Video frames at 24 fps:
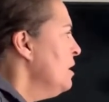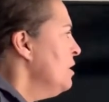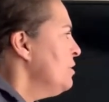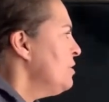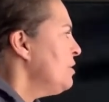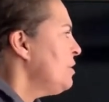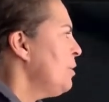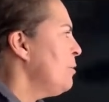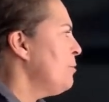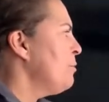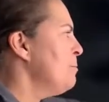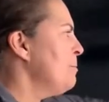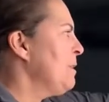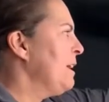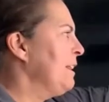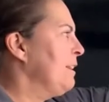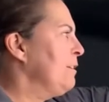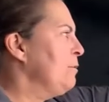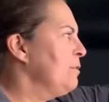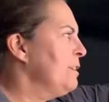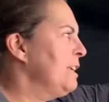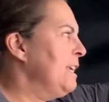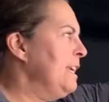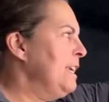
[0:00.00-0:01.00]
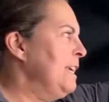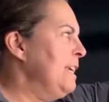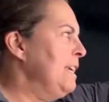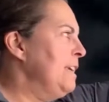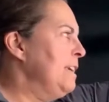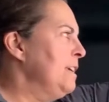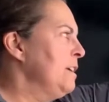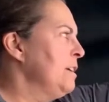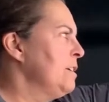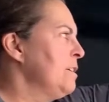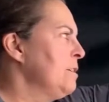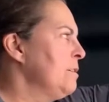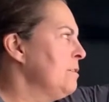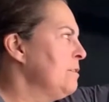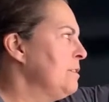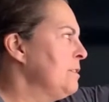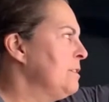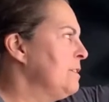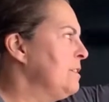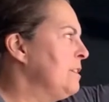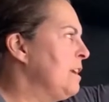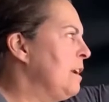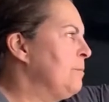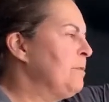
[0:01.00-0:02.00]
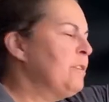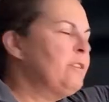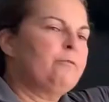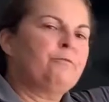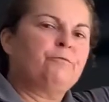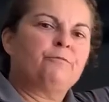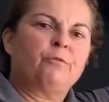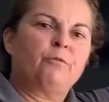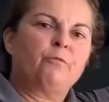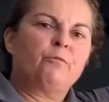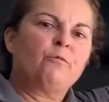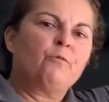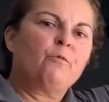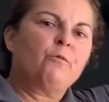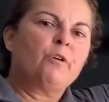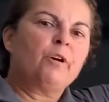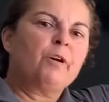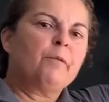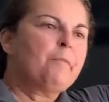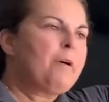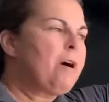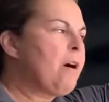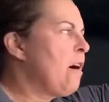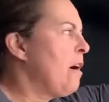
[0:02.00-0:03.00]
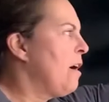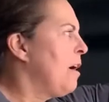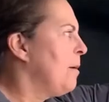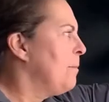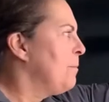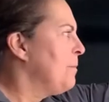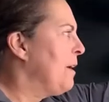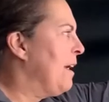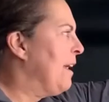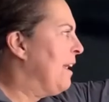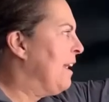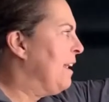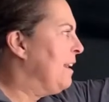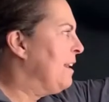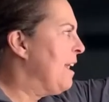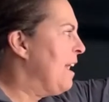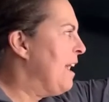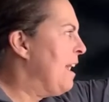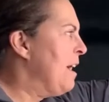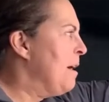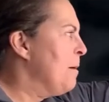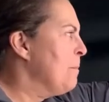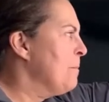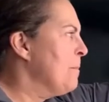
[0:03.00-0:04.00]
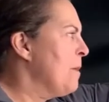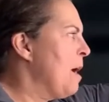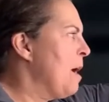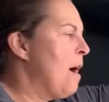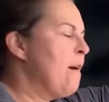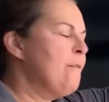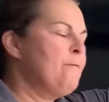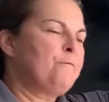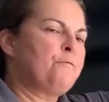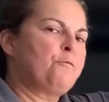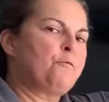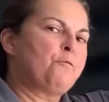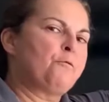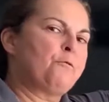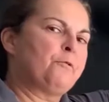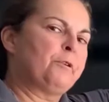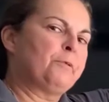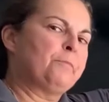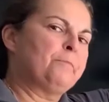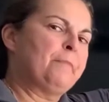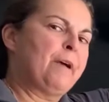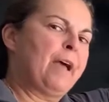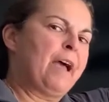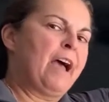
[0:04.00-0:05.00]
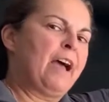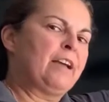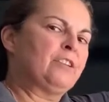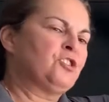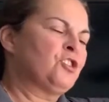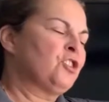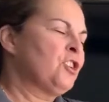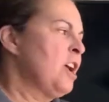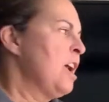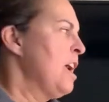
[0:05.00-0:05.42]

So my little key here is W for warm up and M for match.